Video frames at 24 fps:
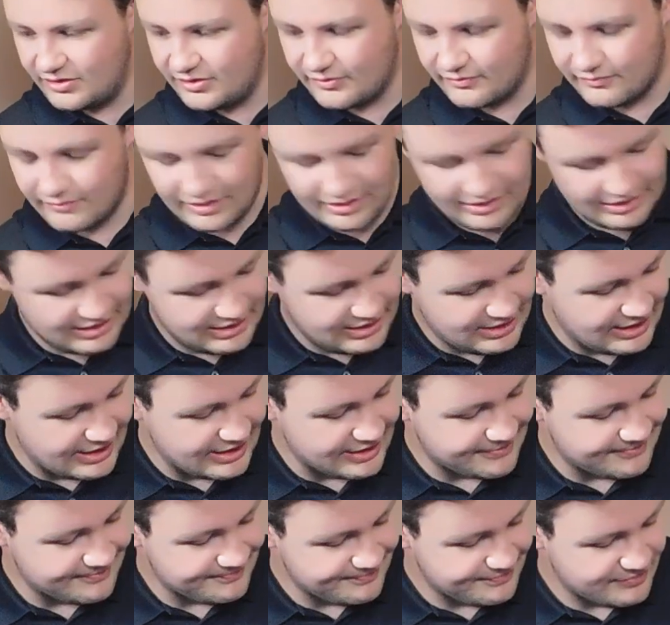really
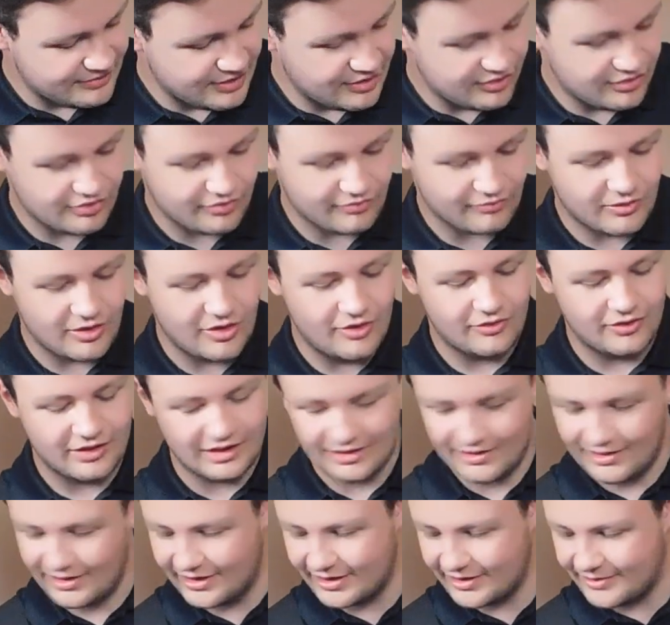like throaty,
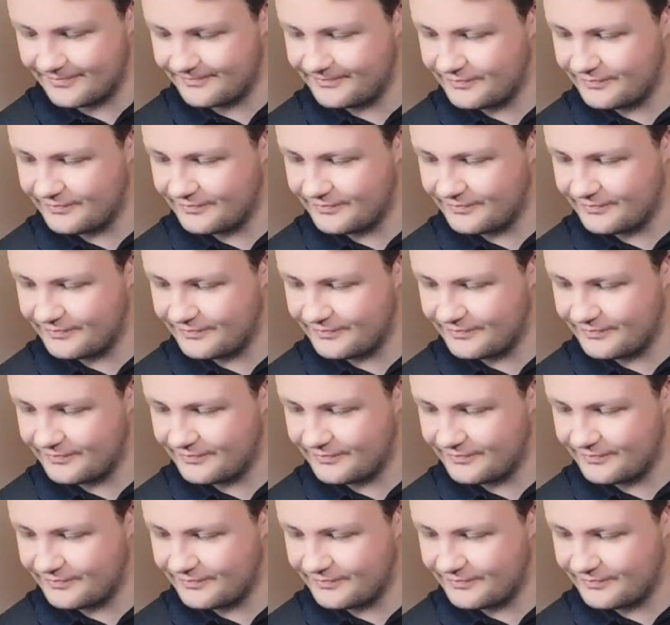like.